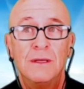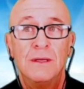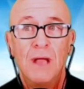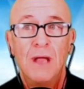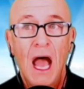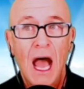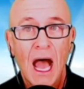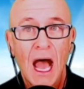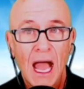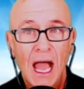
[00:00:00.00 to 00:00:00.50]

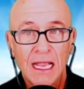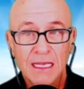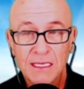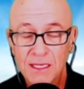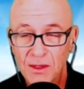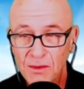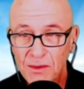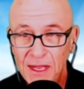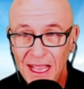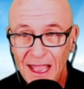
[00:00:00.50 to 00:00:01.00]
I
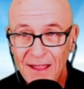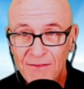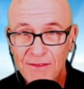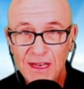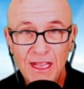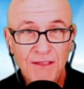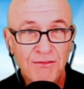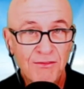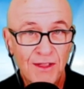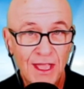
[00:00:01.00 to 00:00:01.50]
don't have
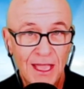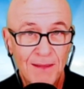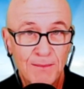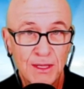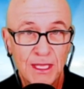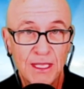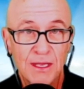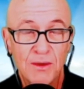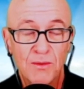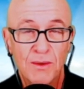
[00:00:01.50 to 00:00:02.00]
any
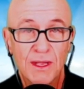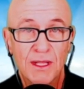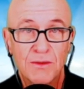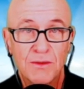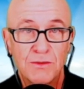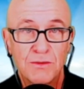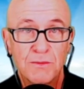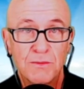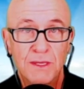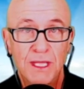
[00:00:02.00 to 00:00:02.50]
family
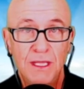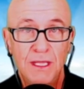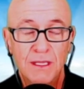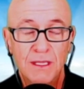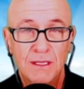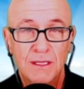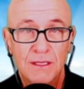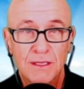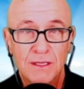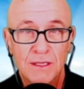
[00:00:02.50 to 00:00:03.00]
around me.
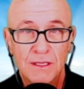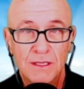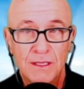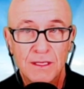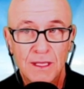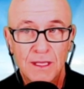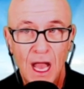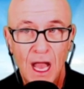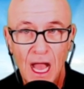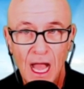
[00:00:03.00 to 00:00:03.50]

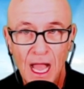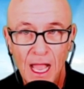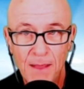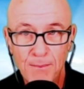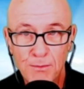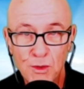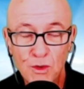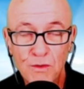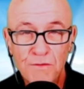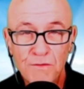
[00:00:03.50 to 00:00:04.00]
I
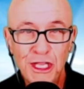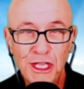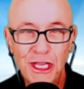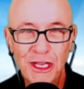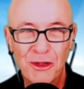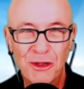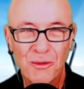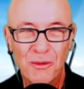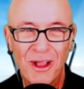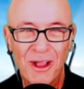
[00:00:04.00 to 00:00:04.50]
moved
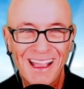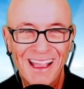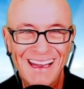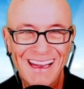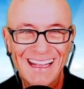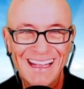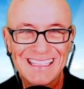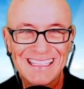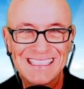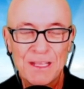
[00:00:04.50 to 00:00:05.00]
here right
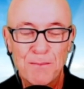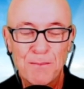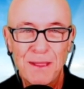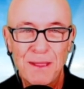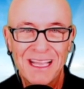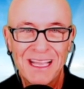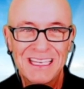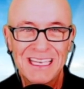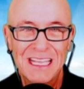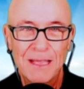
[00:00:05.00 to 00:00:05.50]
as the
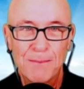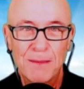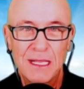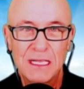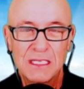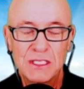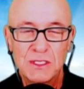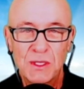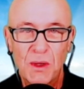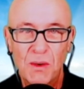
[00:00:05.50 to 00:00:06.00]

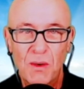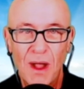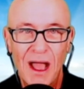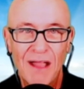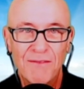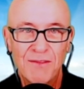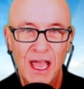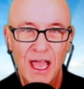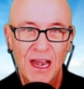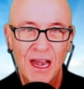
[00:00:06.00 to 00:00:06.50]
pandemic, so
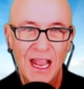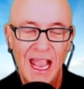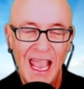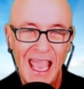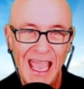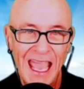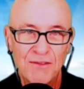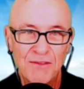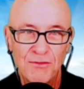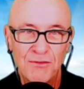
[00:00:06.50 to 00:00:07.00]
I've got a
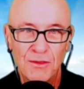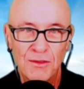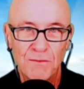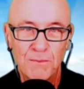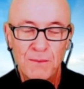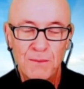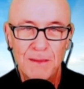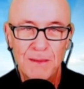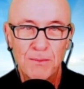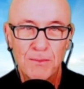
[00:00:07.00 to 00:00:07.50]
handful
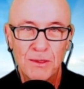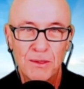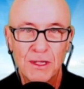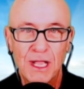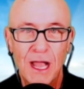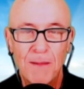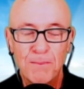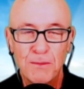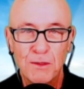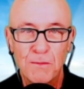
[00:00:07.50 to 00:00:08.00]
of people, a
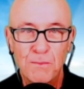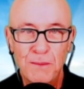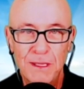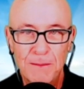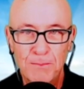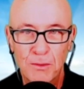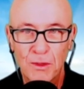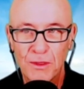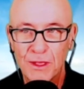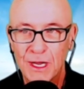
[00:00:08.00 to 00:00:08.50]
couple of
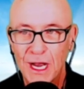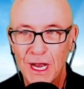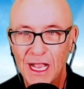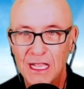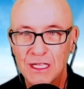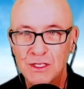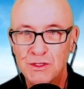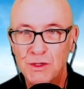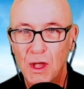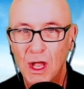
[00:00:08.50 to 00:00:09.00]
people that I
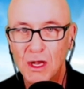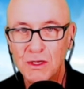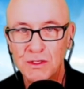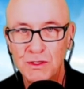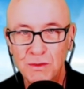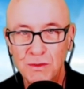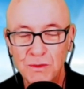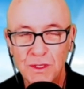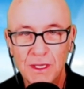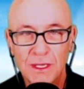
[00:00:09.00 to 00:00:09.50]
can talk
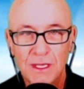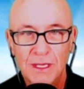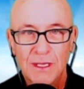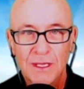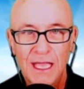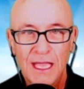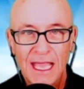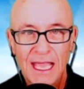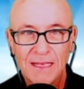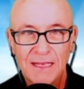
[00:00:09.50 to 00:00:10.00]
to
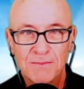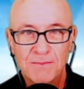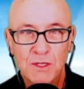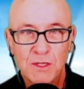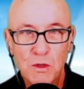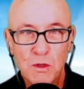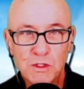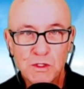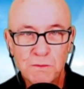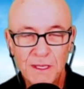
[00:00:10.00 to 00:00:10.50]
and
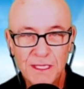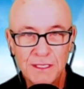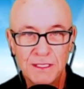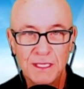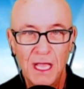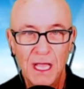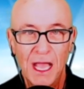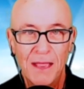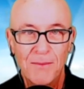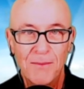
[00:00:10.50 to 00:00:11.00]
go spend
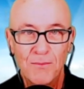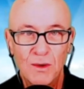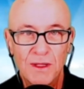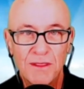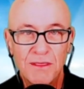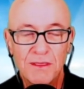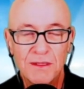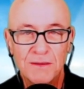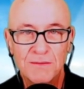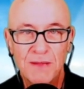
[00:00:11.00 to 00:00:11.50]
time
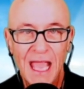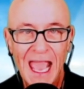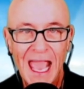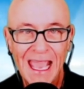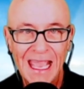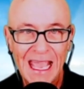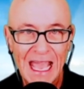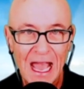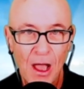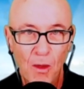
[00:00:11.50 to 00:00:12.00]
with and
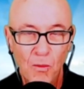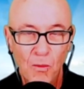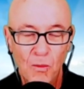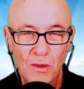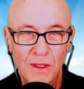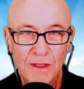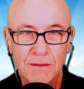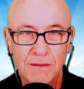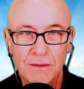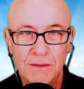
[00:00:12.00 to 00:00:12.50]
hang out
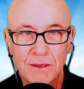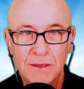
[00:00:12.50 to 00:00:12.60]
with.